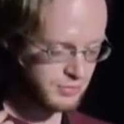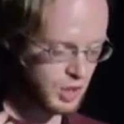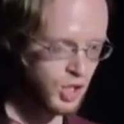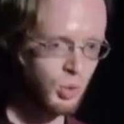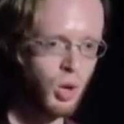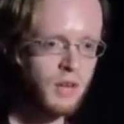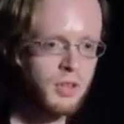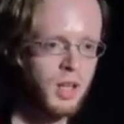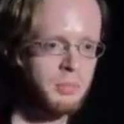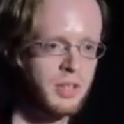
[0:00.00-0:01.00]
couldn't walk for
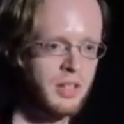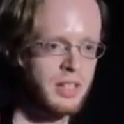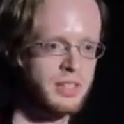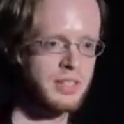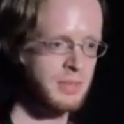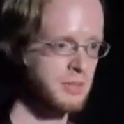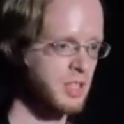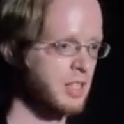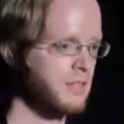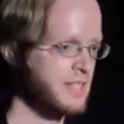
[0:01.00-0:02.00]
long periods. Sometimes I
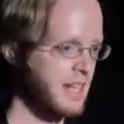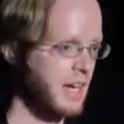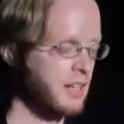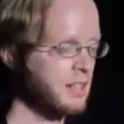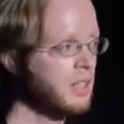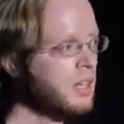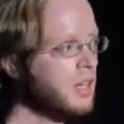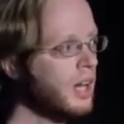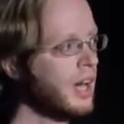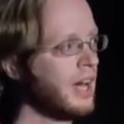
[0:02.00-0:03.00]
couldn't even stand,
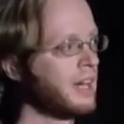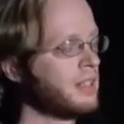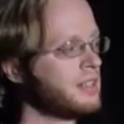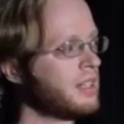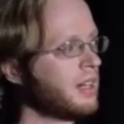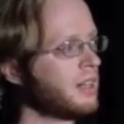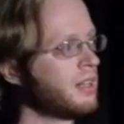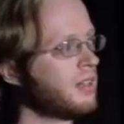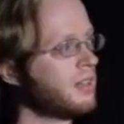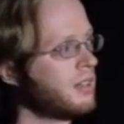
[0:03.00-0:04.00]
and uh,
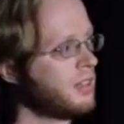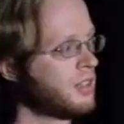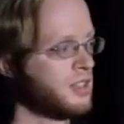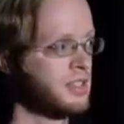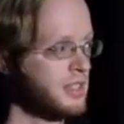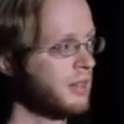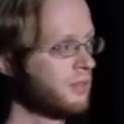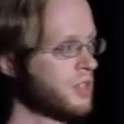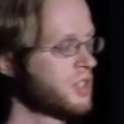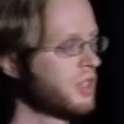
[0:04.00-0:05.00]
couldn't sit
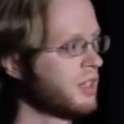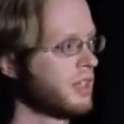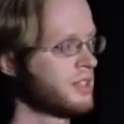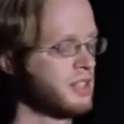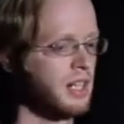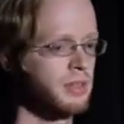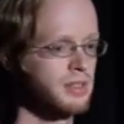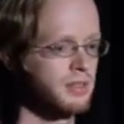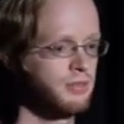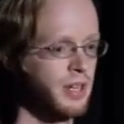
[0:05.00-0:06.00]
for sure unless the chair
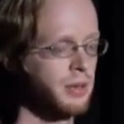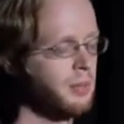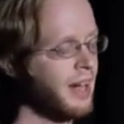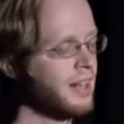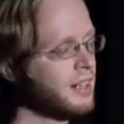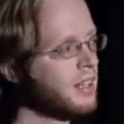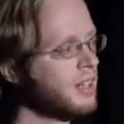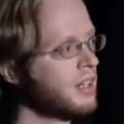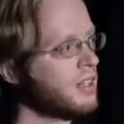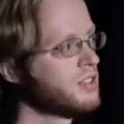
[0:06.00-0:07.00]
was very well padded.
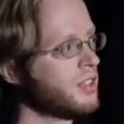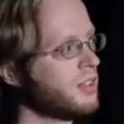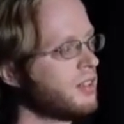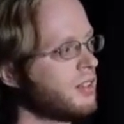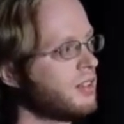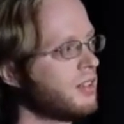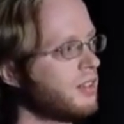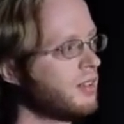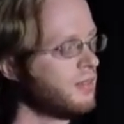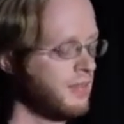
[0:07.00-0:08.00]
So
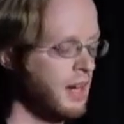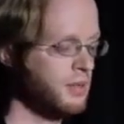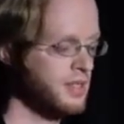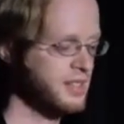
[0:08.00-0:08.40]
that was